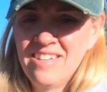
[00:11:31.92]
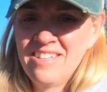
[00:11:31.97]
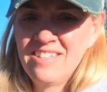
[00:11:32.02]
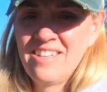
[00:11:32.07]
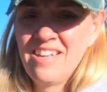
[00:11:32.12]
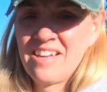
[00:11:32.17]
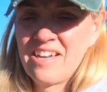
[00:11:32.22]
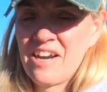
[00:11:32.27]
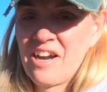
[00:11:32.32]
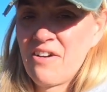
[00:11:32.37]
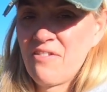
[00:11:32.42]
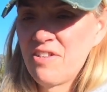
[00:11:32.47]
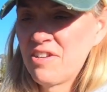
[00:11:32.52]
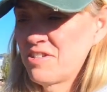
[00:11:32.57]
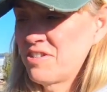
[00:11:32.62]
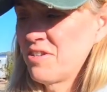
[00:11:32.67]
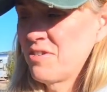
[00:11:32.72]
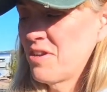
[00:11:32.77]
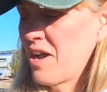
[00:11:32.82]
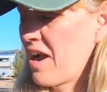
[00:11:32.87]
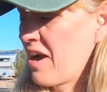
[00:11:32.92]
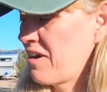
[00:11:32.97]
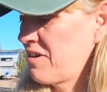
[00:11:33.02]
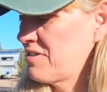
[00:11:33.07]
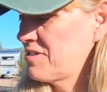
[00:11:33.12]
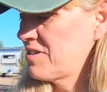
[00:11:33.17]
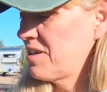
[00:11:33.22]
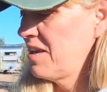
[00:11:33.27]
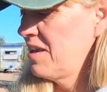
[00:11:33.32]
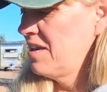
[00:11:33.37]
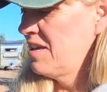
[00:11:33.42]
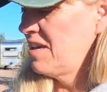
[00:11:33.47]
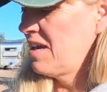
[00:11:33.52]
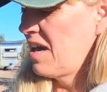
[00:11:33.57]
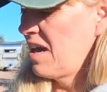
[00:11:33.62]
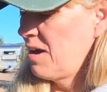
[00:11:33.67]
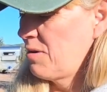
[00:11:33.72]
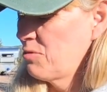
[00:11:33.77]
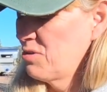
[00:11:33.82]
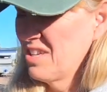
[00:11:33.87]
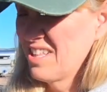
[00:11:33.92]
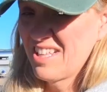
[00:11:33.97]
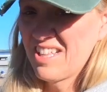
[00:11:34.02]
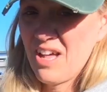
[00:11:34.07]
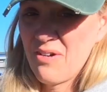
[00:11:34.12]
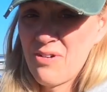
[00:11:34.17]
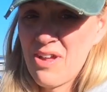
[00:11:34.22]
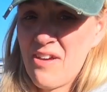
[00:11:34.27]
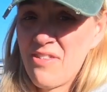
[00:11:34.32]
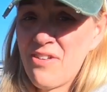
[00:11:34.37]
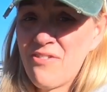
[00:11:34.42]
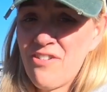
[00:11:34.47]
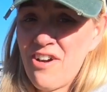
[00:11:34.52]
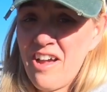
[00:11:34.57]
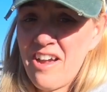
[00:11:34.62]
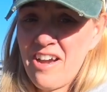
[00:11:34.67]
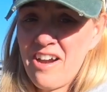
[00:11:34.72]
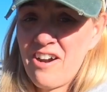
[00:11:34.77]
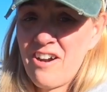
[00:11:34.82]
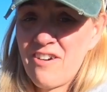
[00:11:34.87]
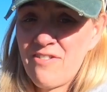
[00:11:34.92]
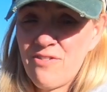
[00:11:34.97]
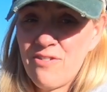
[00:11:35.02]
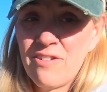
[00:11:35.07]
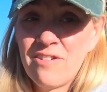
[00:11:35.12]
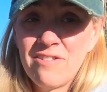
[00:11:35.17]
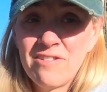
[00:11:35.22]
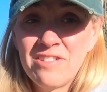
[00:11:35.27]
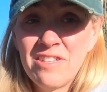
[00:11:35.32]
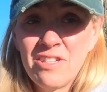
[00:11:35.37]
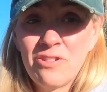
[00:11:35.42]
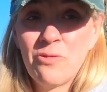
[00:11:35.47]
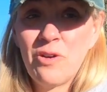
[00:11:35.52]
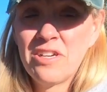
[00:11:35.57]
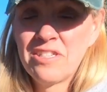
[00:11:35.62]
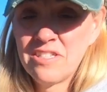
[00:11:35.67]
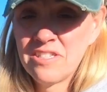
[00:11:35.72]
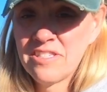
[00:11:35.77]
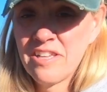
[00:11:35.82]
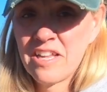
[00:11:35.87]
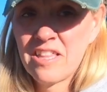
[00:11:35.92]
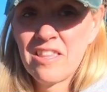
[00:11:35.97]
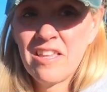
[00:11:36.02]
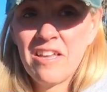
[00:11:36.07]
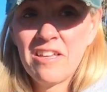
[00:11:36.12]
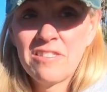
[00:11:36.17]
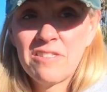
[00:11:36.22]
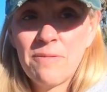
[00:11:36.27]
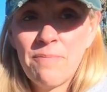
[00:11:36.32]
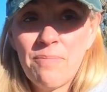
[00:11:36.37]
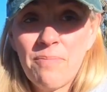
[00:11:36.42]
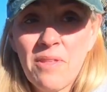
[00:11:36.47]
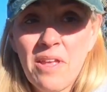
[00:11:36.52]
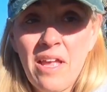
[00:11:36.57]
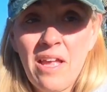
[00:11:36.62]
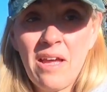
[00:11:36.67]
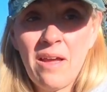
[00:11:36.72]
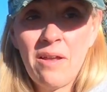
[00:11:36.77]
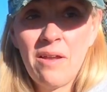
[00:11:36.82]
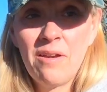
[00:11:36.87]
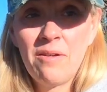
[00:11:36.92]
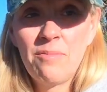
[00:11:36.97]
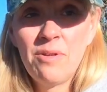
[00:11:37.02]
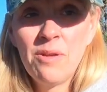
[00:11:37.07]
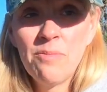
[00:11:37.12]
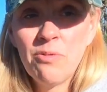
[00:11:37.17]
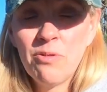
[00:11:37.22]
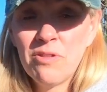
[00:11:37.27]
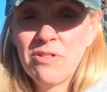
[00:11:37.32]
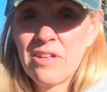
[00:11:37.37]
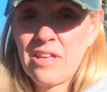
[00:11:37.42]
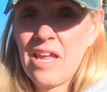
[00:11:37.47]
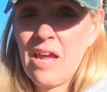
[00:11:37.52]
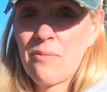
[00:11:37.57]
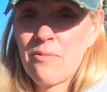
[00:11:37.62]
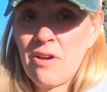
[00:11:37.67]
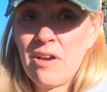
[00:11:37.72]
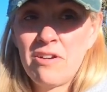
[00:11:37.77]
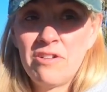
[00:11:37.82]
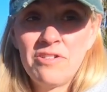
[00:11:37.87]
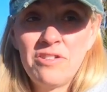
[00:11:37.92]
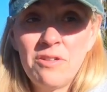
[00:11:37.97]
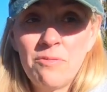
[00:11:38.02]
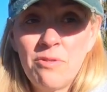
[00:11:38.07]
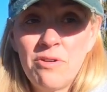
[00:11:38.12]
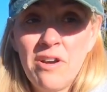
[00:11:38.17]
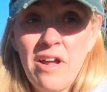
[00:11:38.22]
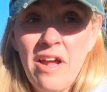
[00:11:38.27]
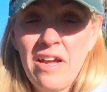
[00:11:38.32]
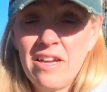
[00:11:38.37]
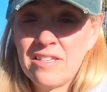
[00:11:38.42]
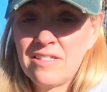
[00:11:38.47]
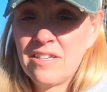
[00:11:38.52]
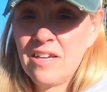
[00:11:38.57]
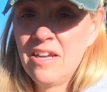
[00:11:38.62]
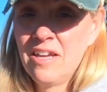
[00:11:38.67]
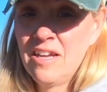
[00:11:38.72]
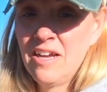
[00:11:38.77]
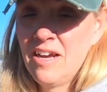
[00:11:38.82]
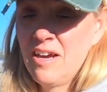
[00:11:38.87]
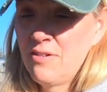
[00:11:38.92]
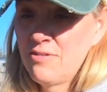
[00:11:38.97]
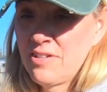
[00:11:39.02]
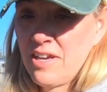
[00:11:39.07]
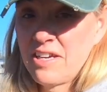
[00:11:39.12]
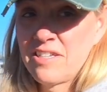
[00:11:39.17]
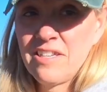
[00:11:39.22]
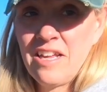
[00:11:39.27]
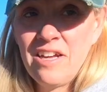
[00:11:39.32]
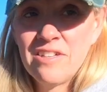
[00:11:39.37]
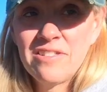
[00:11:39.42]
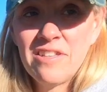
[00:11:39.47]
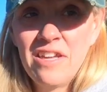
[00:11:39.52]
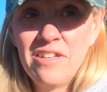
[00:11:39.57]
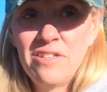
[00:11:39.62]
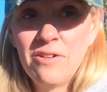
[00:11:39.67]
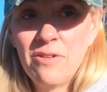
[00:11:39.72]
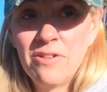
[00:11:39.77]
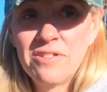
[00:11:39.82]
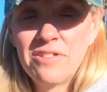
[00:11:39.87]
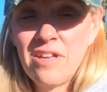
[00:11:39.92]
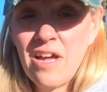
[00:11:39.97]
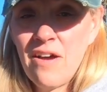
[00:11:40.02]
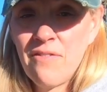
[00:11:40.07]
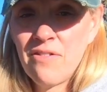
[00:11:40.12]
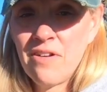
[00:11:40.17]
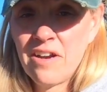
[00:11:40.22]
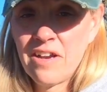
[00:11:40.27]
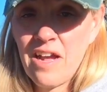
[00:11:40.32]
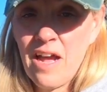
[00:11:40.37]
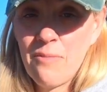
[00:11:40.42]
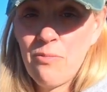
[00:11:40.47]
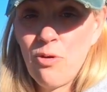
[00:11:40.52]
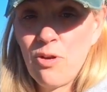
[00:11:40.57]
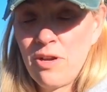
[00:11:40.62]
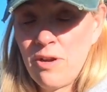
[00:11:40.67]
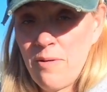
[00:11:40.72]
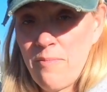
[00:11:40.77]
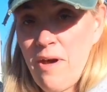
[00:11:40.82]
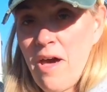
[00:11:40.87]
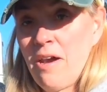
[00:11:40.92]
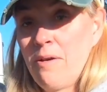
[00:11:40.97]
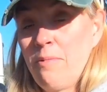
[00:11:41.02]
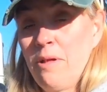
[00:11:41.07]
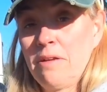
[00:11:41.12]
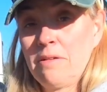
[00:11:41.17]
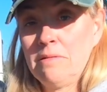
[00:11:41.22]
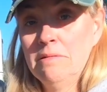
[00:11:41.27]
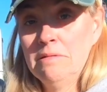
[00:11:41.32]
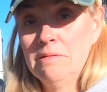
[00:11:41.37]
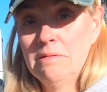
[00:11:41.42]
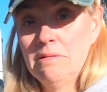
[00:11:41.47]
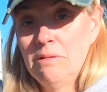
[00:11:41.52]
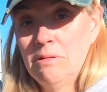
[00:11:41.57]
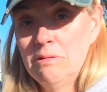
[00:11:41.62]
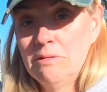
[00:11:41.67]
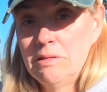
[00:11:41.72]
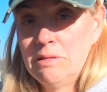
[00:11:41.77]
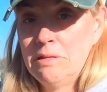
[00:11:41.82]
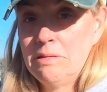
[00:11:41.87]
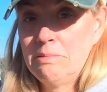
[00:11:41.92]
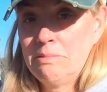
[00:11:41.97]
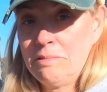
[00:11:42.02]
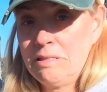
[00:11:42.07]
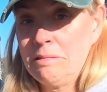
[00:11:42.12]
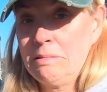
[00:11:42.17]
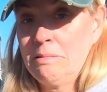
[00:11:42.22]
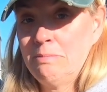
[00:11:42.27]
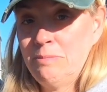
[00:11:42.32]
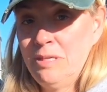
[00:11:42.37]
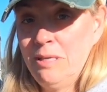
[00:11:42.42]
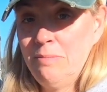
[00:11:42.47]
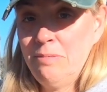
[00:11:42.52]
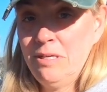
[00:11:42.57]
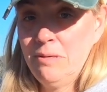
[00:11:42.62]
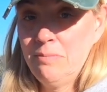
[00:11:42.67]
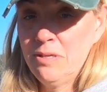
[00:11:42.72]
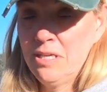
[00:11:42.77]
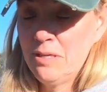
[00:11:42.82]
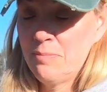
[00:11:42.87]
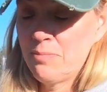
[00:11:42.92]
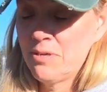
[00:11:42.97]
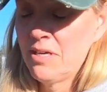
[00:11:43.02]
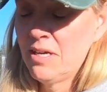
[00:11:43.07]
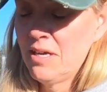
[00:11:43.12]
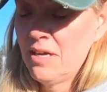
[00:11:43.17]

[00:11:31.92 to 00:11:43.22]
take care of these two tires. Really glad we have the Viair for situations like this, and people in the campground are super nice. I was actually outside doing stuff and a guy pointed them out. I'm like, oh, holy beep beep beep.